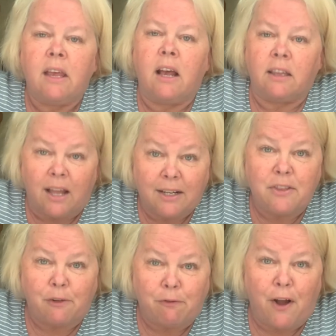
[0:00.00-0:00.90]
lot of
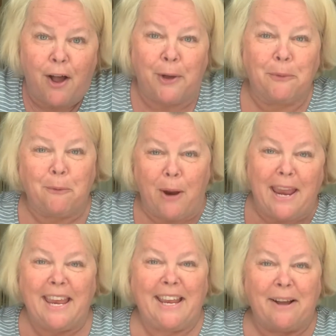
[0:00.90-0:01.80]
the fall
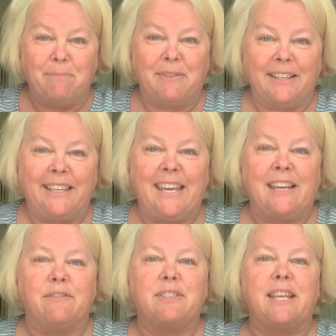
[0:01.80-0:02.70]
raking up the
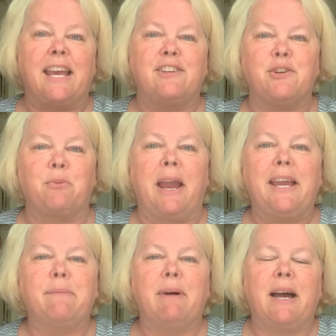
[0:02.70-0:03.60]
leaves. They had to rake
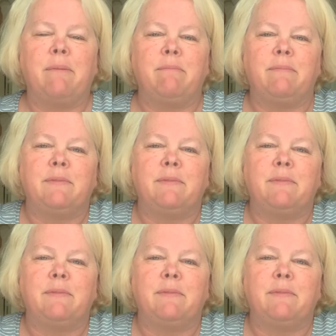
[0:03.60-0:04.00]
them up.